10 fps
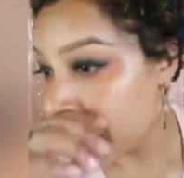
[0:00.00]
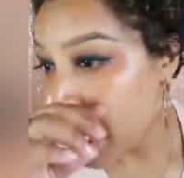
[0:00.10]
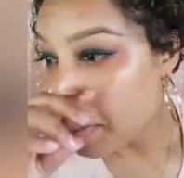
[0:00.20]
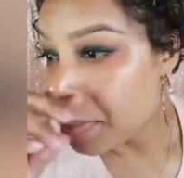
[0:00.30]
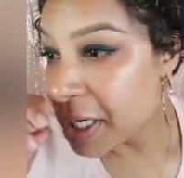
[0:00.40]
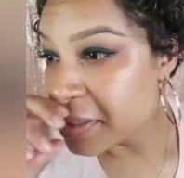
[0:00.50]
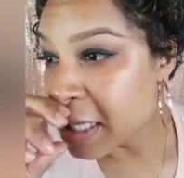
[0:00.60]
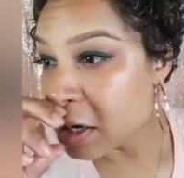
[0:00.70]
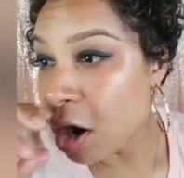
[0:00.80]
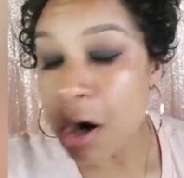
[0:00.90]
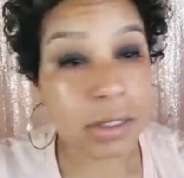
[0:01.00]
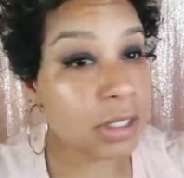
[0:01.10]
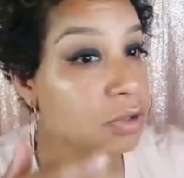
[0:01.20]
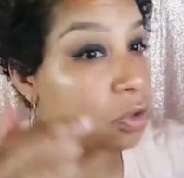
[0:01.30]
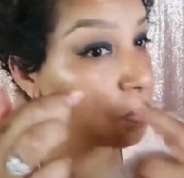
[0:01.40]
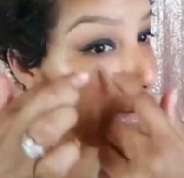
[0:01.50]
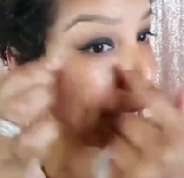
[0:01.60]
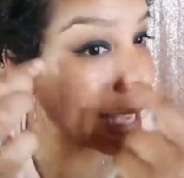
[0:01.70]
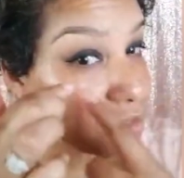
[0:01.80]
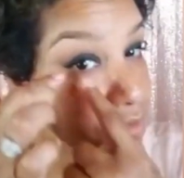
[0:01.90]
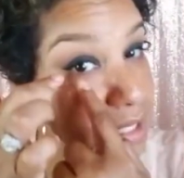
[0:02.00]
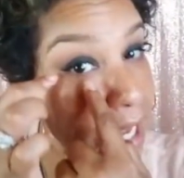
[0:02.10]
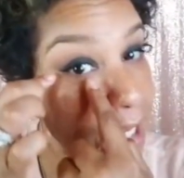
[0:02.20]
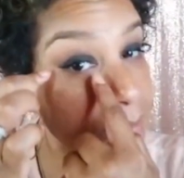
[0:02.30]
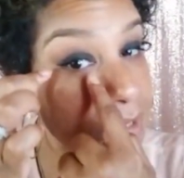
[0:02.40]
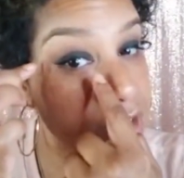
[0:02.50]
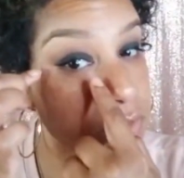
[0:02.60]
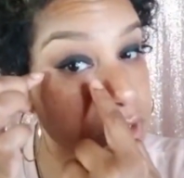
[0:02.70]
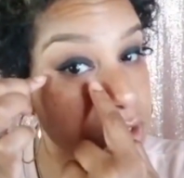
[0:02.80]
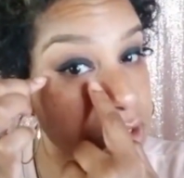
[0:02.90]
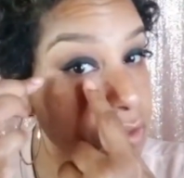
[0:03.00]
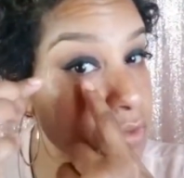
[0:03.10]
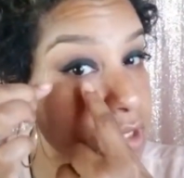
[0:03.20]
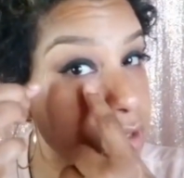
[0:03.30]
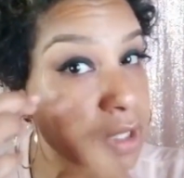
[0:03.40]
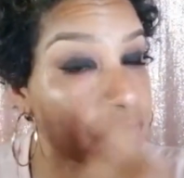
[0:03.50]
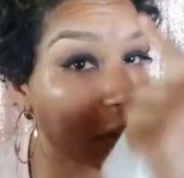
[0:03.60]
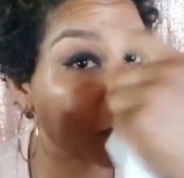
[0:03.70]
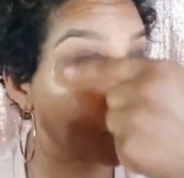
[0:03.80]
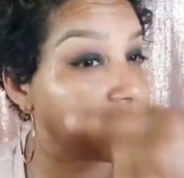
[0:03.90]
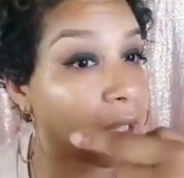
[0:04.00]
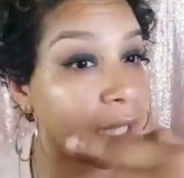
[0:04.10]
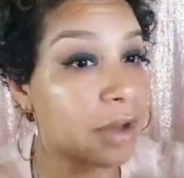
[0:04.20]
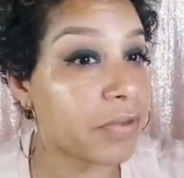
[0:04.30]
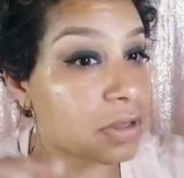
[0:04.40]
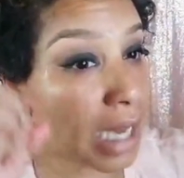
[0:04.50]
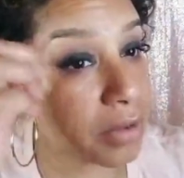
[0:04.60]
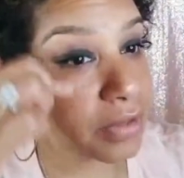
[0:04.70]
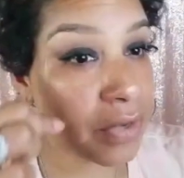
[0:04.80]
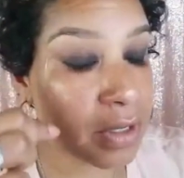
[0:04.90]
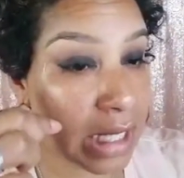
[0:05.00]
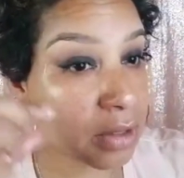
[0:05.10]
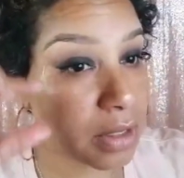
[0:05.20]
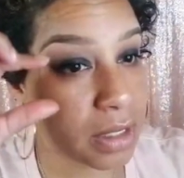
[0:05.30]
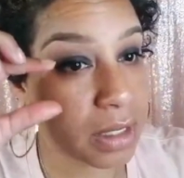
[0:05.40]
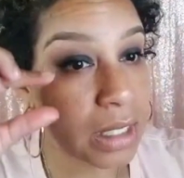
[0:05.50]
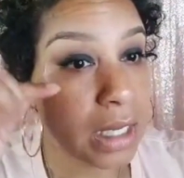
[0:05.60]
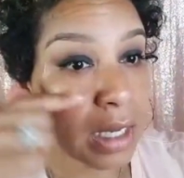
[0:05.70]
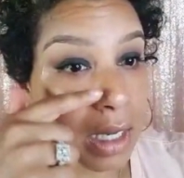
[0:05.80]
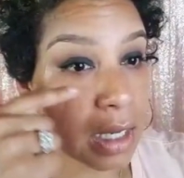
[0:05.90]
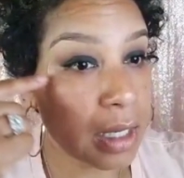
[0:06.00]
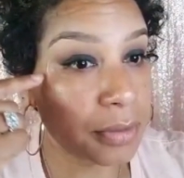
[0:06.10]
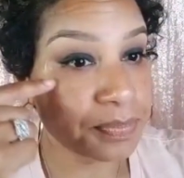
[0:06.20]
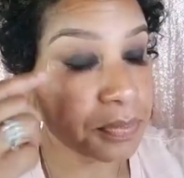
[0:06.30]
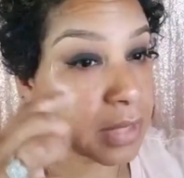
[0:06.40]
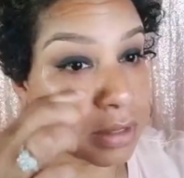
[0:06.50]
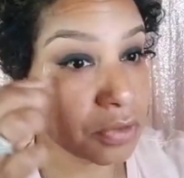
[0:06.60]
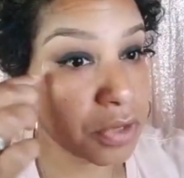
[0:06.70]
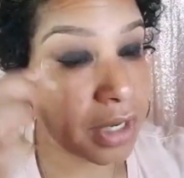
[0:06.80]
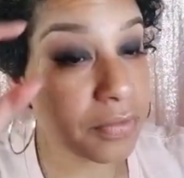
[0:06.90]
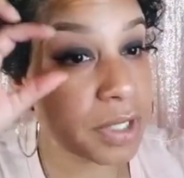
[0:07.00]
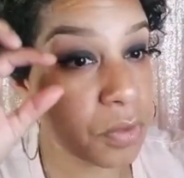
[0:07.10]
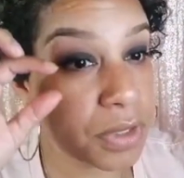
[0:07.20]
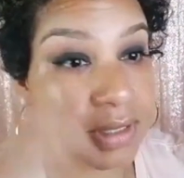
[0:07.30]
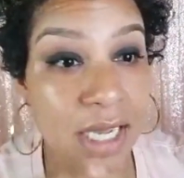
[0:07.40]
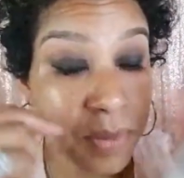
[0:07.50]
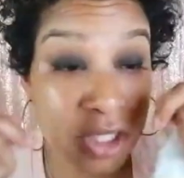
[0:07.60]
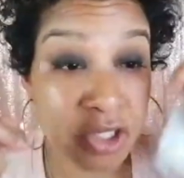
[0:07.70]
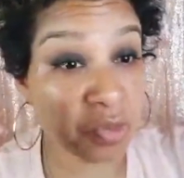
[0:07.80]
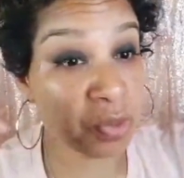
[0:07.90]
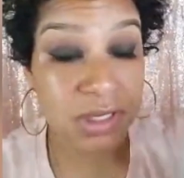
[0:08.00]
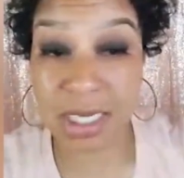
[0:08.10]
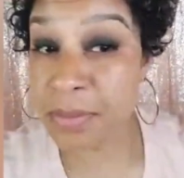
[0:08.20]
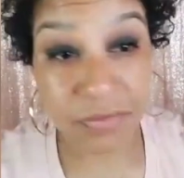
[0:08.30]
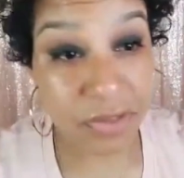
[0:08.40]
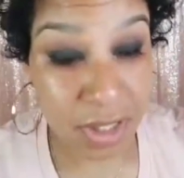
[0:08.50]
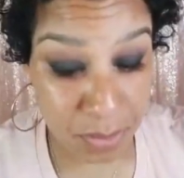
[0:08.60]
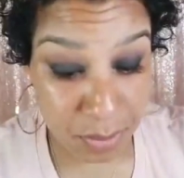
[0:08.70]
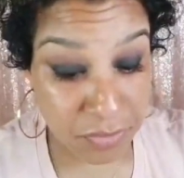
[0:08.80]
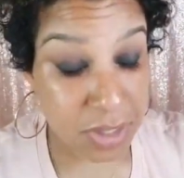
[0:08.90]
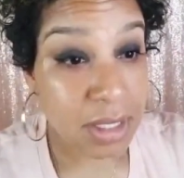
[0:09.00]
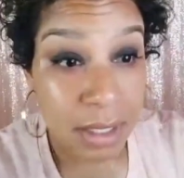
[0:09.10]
But there are little pads or tape that you can use to help cover up so when fallout falls out, it falls out on the little covering or the tape, and then you just pull the tape off and you keep it moving.